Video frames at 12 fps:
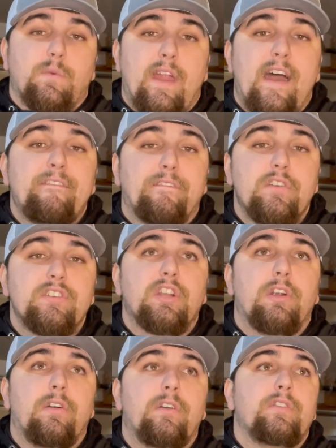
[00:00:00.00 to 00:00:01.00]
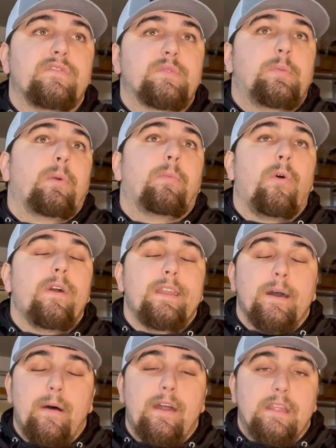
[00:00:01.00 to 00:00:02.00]
When I first heard of
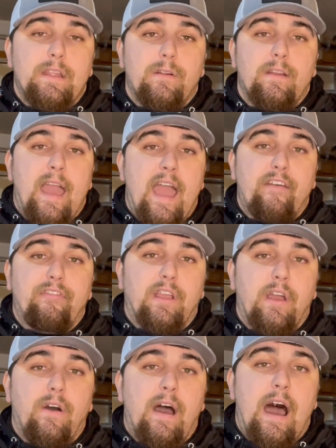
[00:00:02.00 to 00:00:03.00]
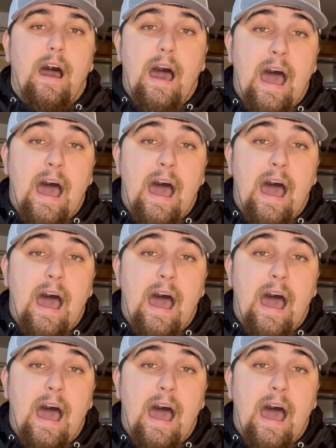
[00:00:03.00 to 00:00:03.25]
Spearpoint about a year and a half ago,